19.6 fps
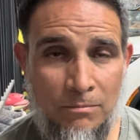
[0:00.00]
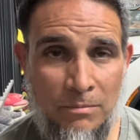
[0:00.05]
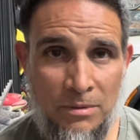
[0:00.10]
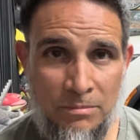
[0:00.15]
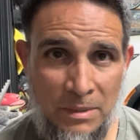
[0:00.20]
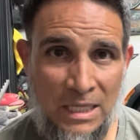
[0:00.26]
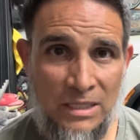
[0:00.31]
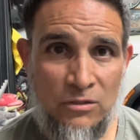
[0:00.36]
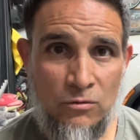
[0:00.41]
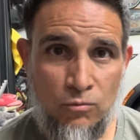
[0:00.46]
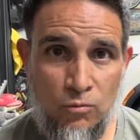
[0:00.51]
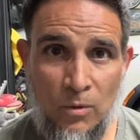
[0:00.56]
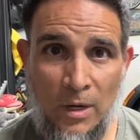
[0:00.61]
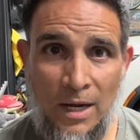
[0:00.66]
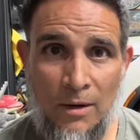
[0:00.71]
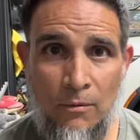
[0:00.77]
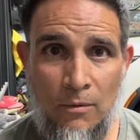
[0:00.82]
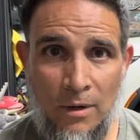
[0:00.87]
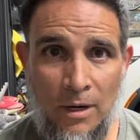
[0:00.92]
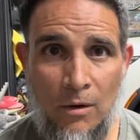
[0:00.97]
But that's
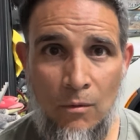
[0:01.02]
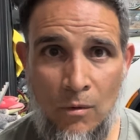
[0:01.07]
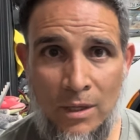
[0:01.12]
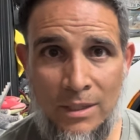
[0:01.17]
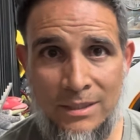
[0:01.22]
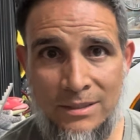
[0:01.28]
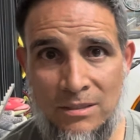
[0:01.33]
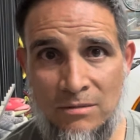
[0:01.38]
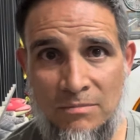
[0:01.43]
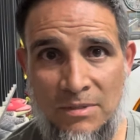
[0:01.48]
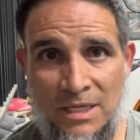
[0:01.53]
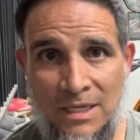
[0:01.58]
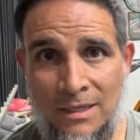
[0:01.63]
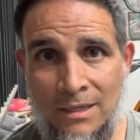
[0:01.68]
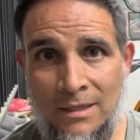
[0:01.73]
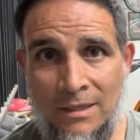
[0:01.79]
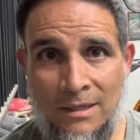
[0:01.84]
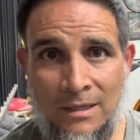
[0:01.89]
right where I want it to be.